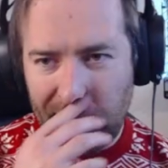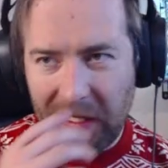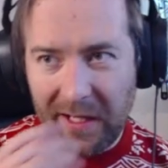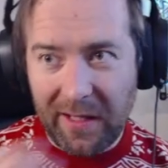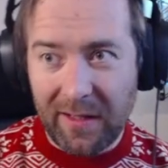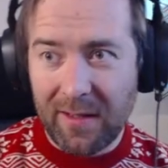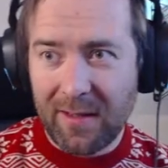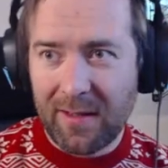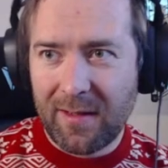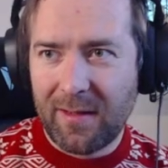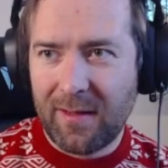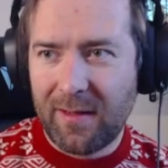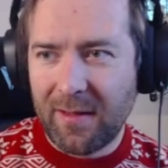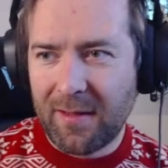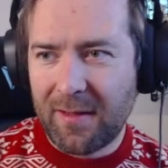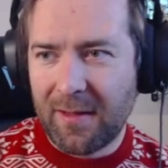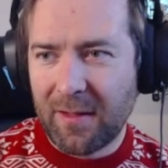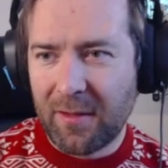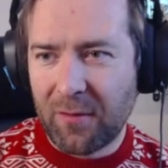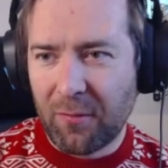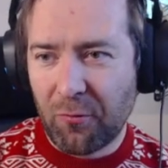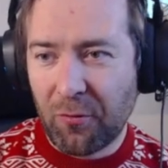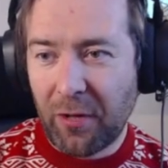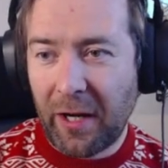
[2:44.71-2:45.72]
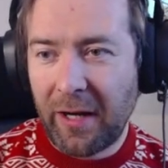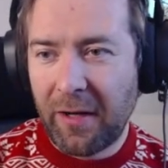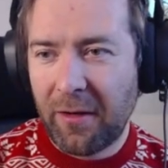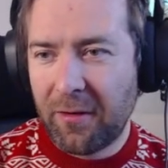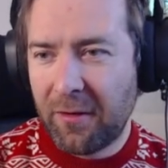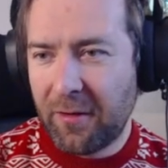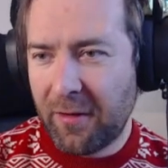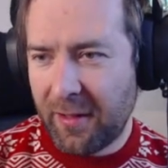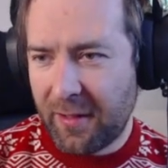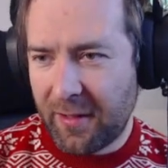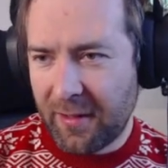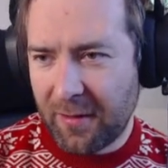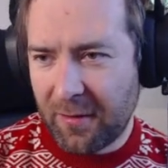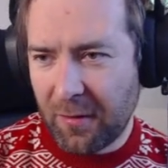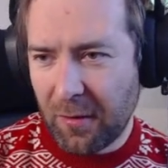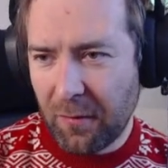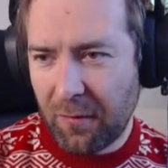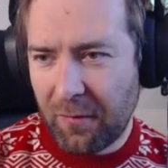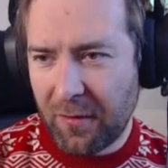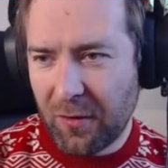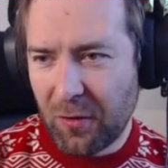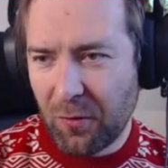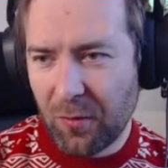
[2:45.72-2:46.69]
yes, this is Rider, this is
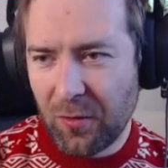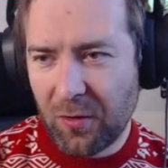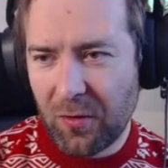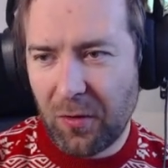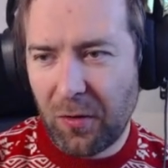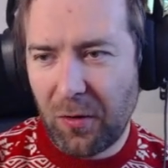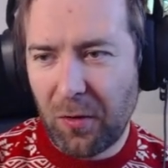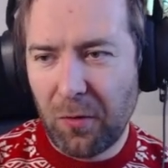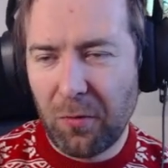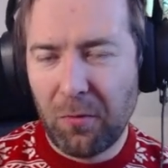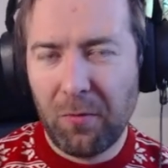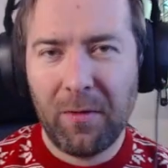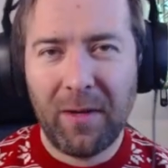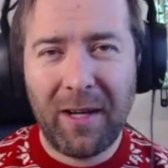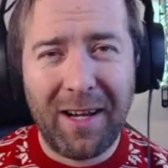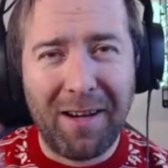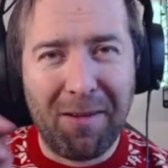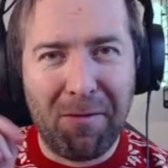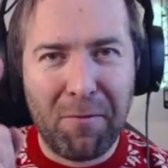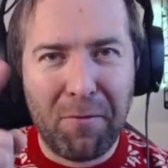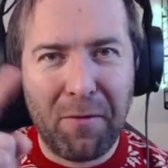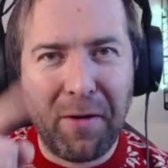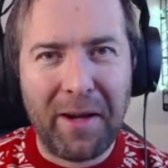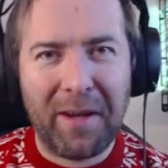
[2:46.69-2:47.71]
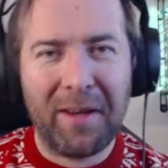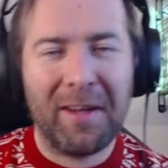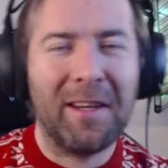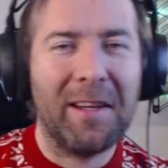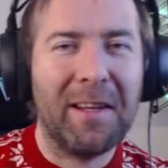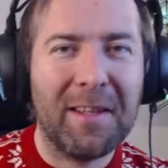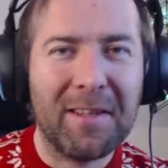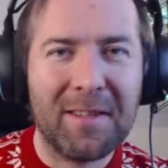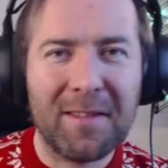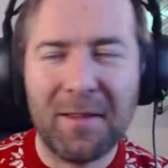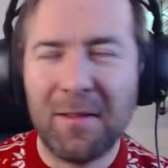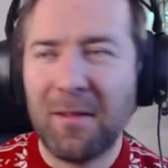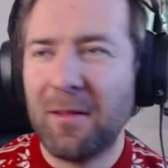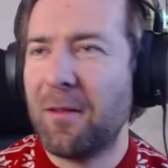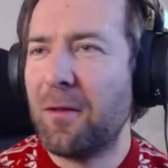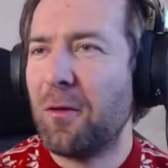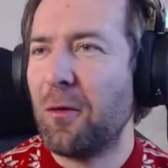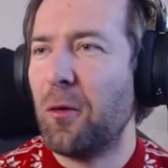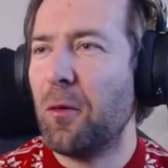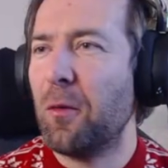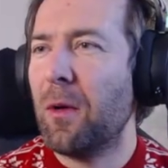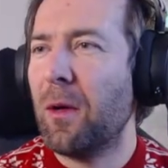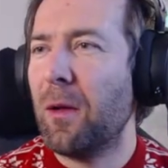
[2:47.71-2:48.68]
not Visual Studio. I finally listened
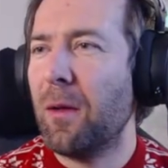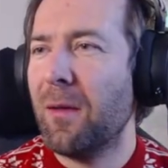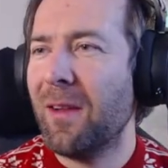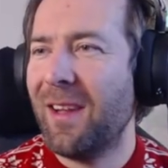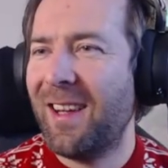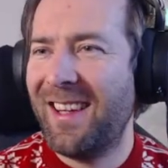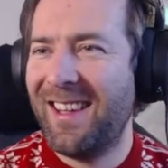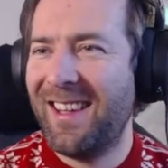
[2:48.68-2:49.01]
to you all,